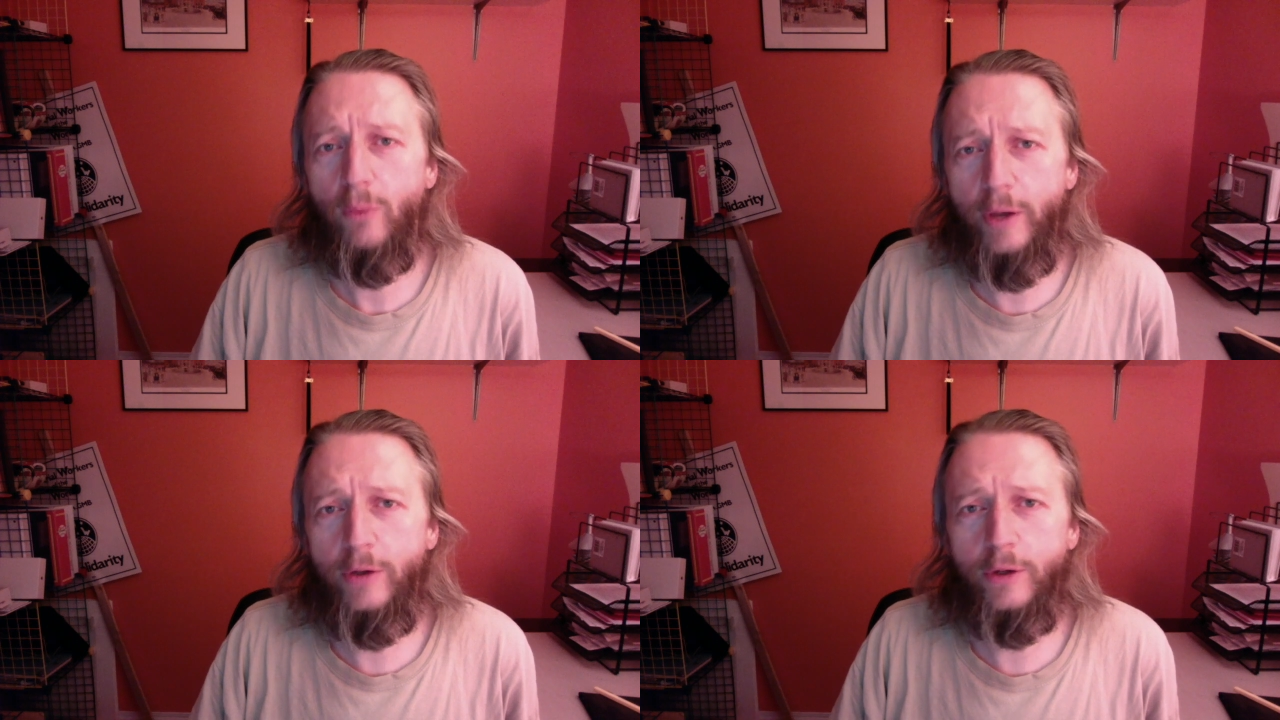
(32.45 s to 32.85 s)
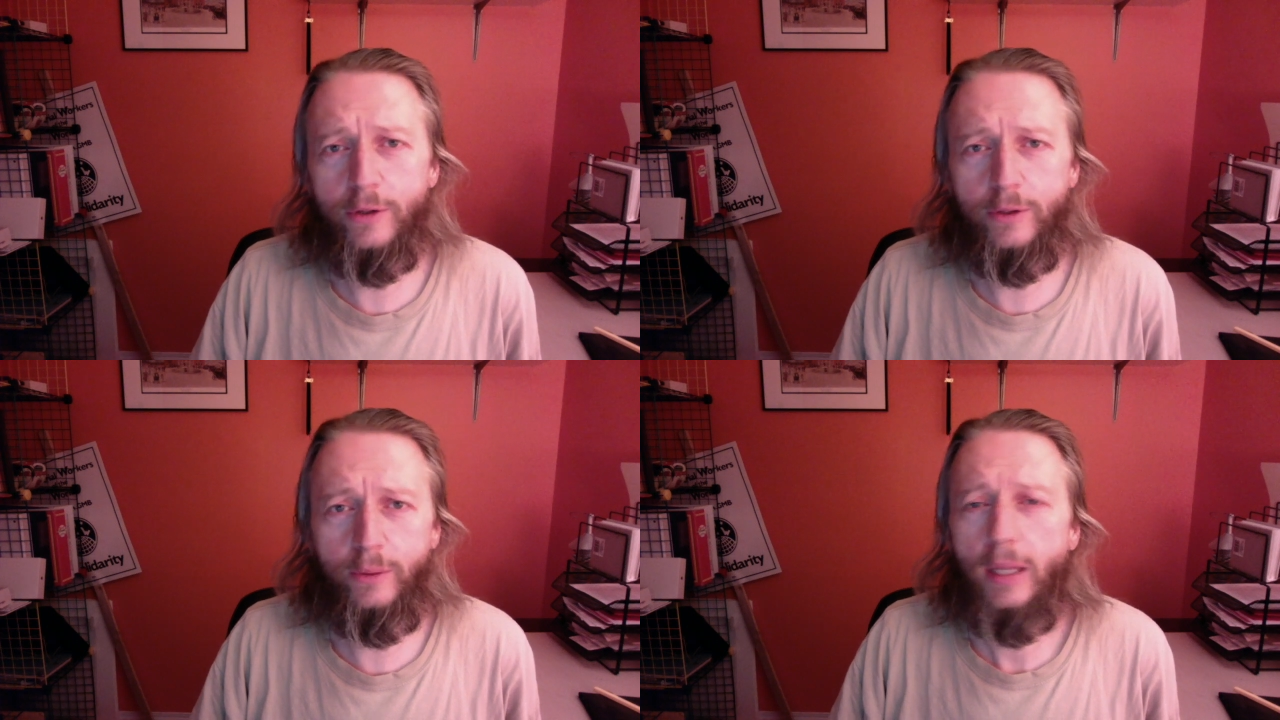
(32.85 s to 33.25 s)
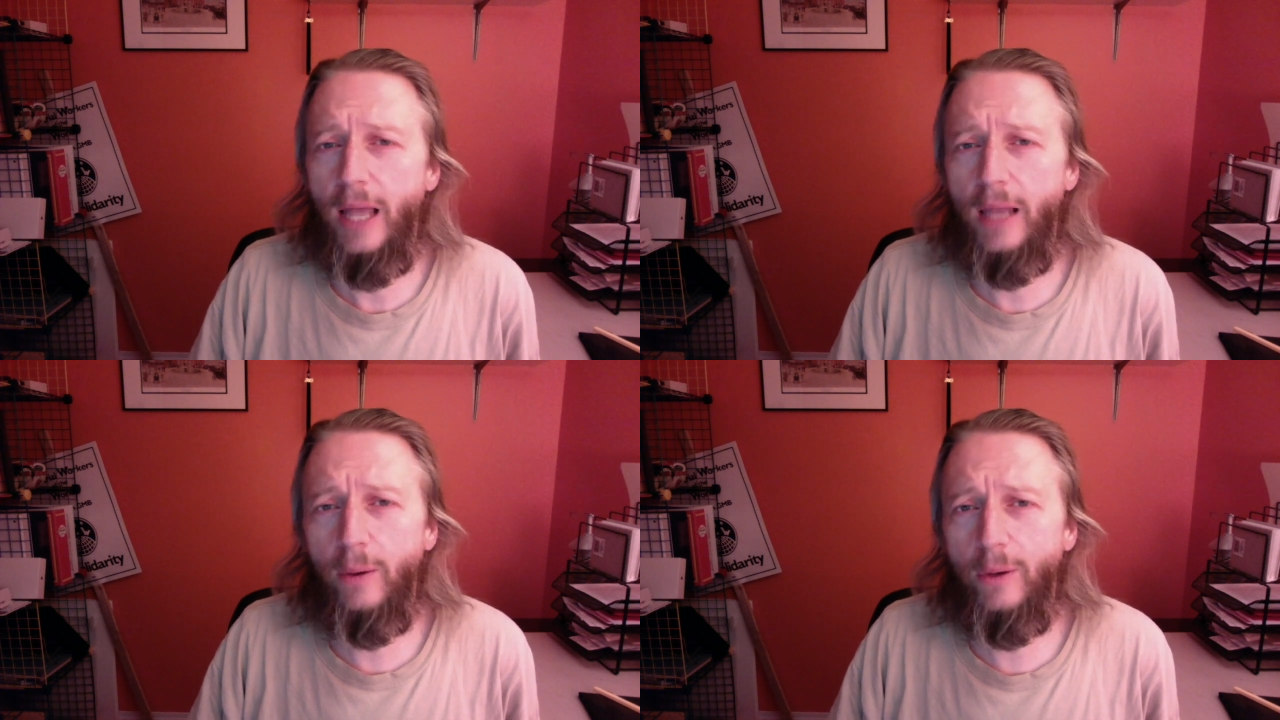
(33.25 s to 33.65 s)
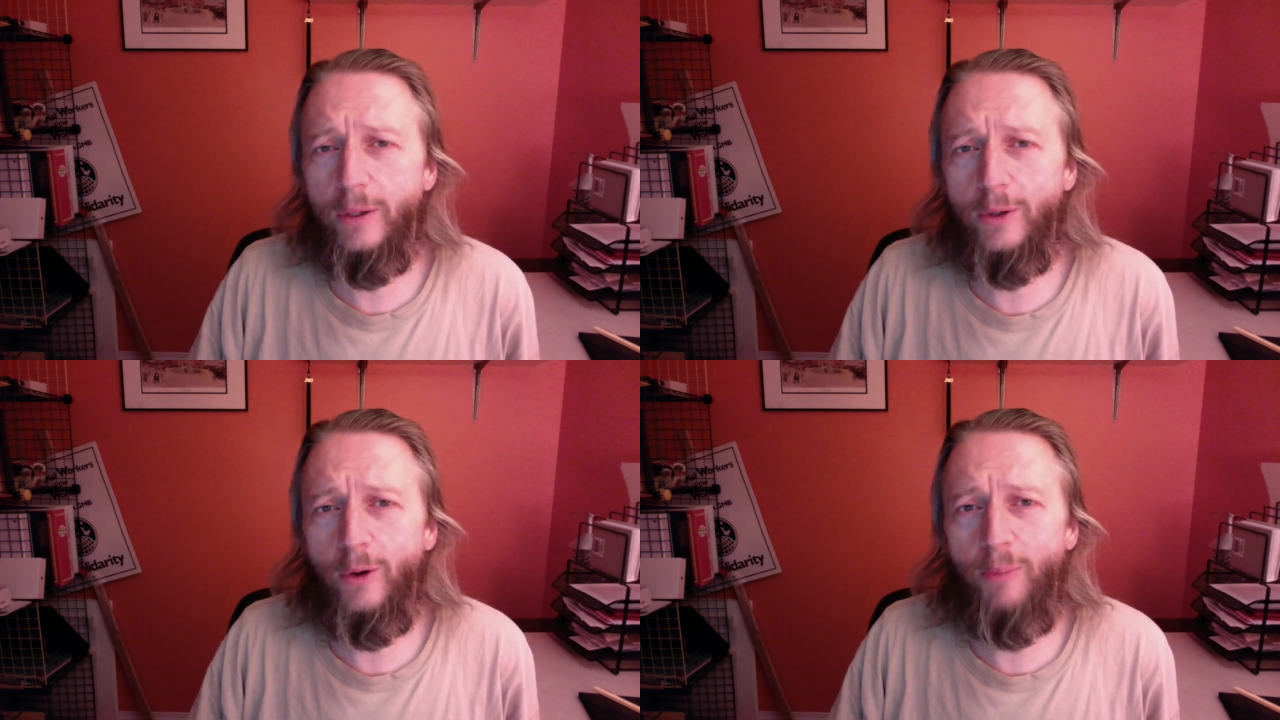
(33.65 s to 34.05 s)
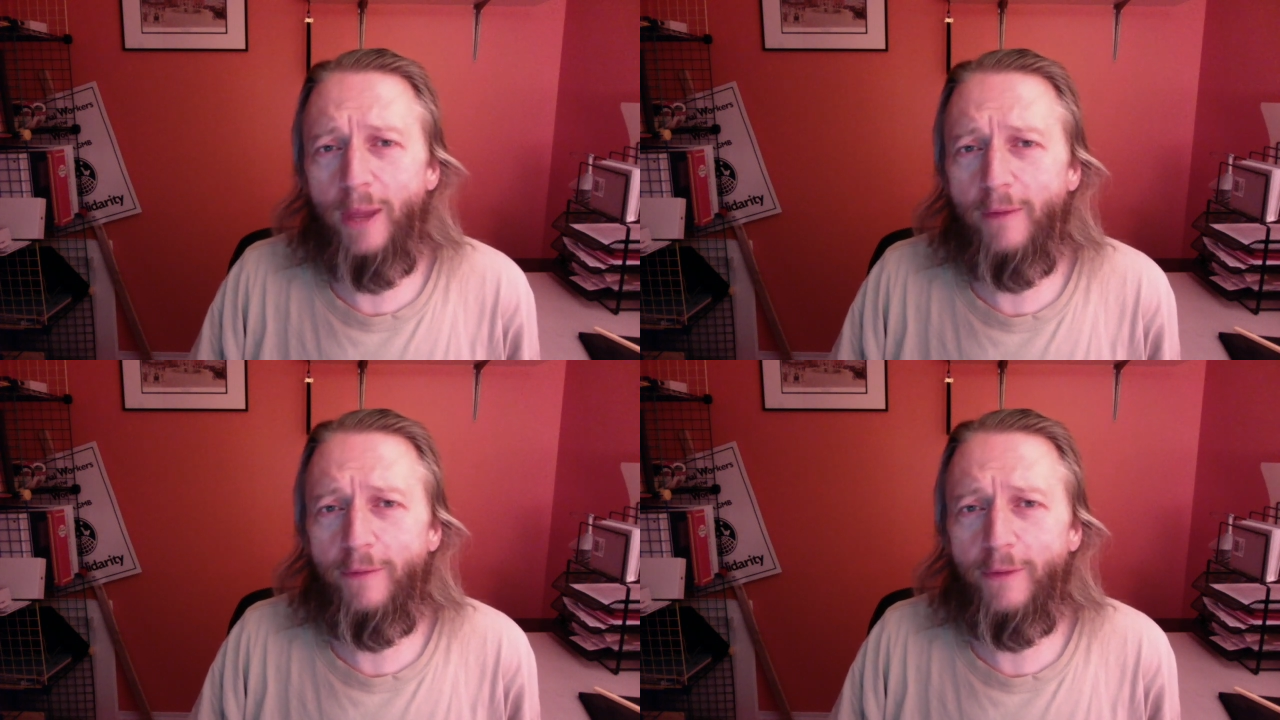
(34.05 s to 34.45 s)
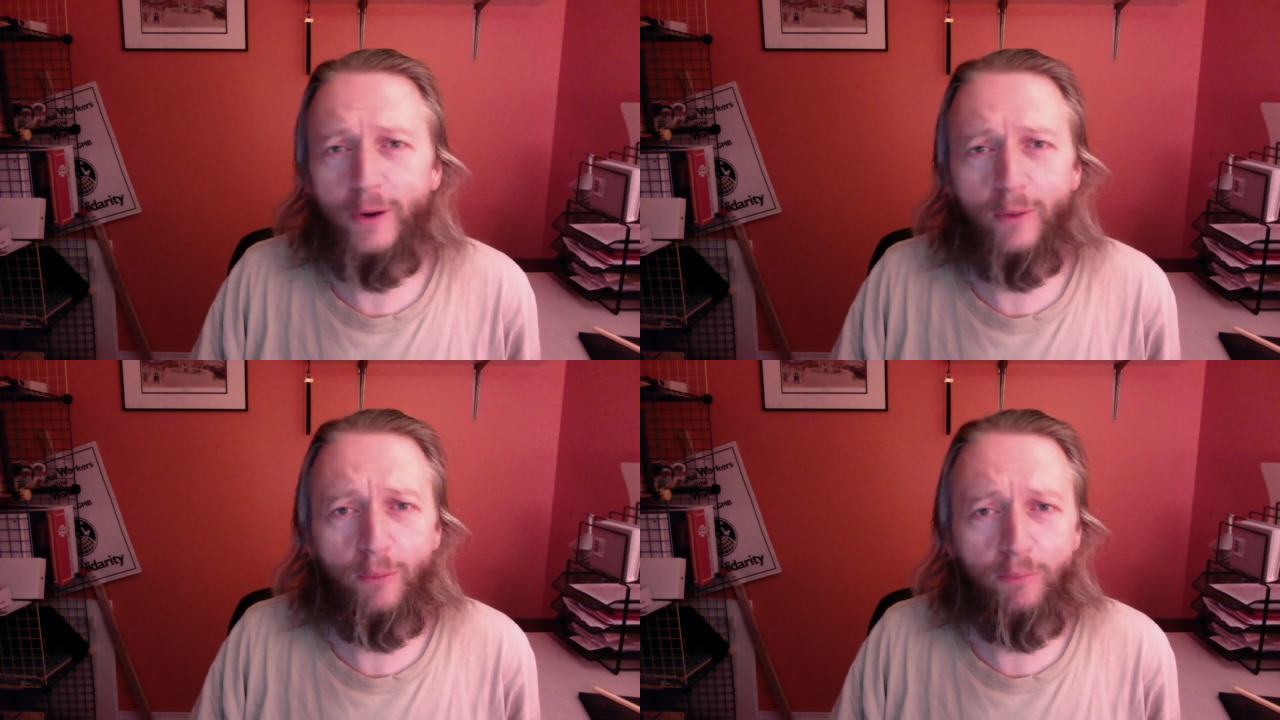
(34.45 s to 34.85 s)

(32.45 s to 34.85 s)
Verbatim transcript: Renters do. Landlords don't pay for their